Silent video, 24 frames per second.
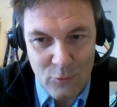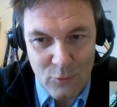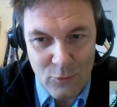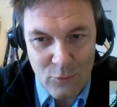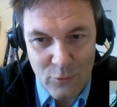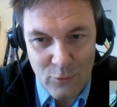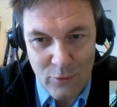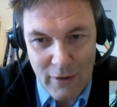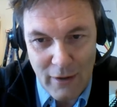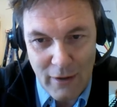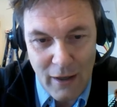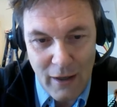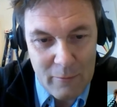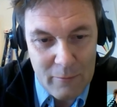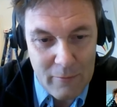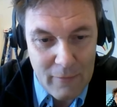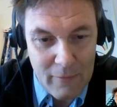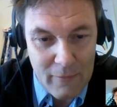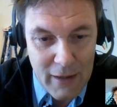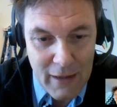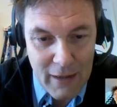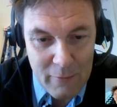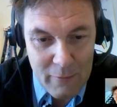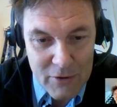
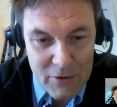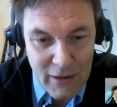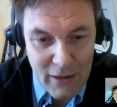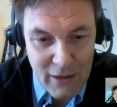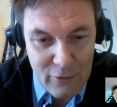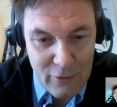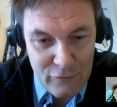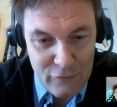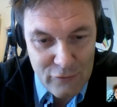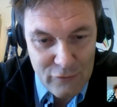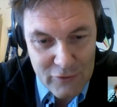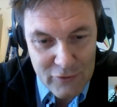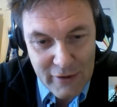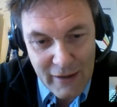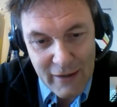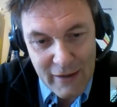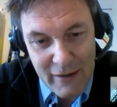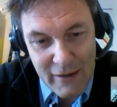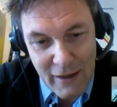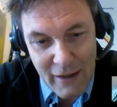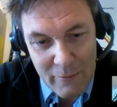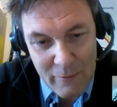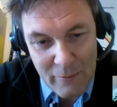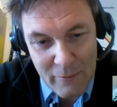My name is Herco
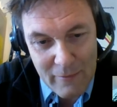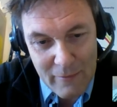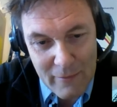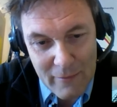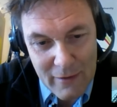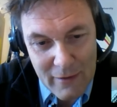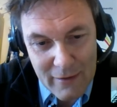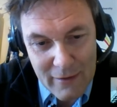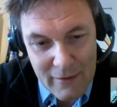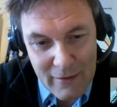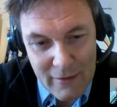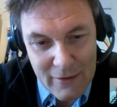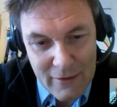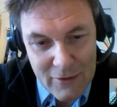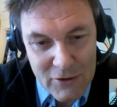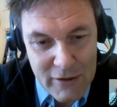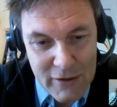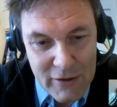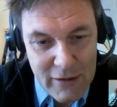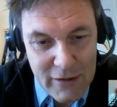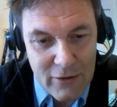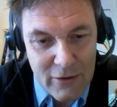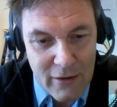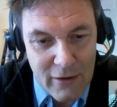Fontein. I'm a
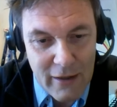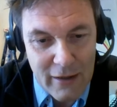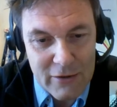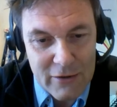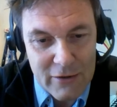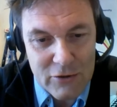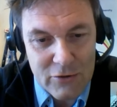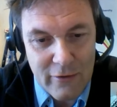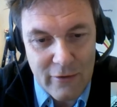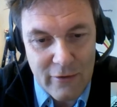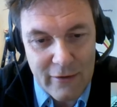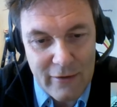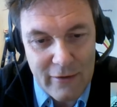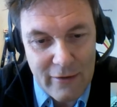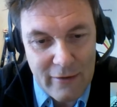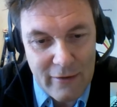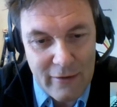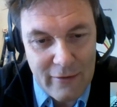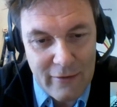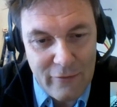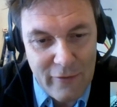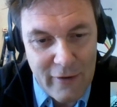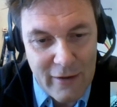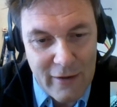senior lecturer at
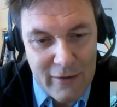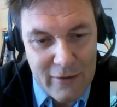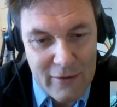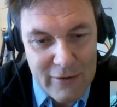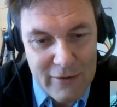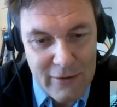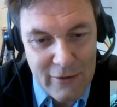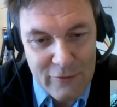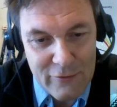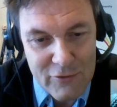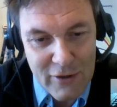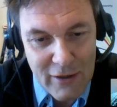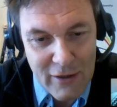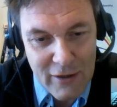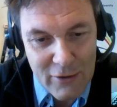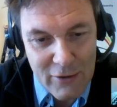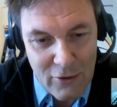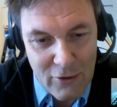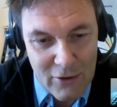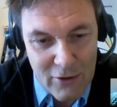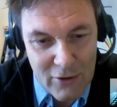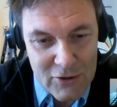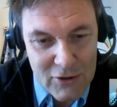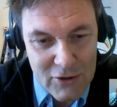the Faculty of
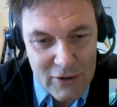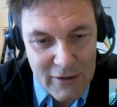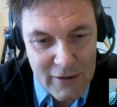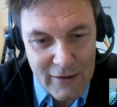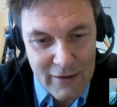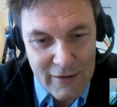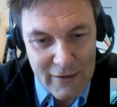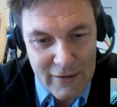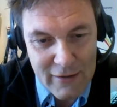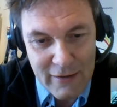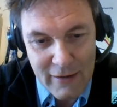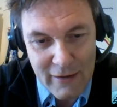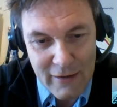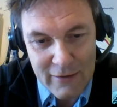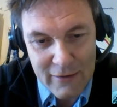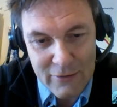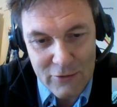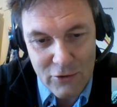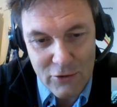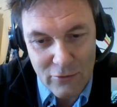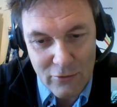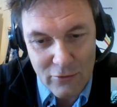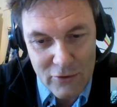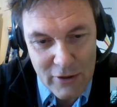Psychology and
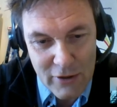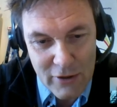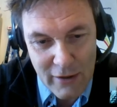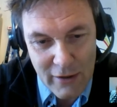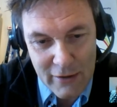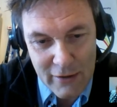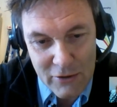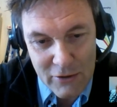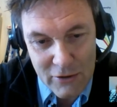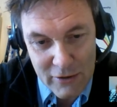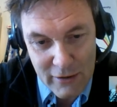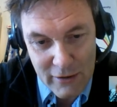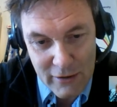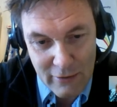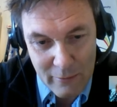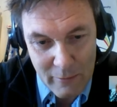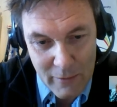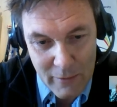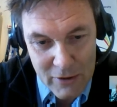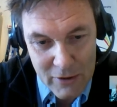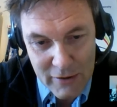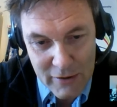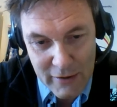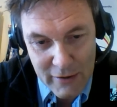Neuroscience here in
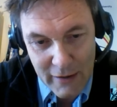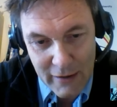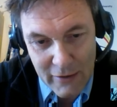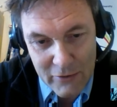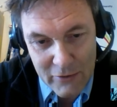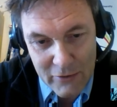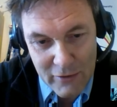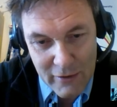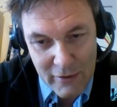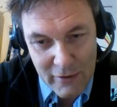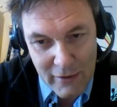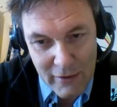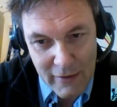Maastricht.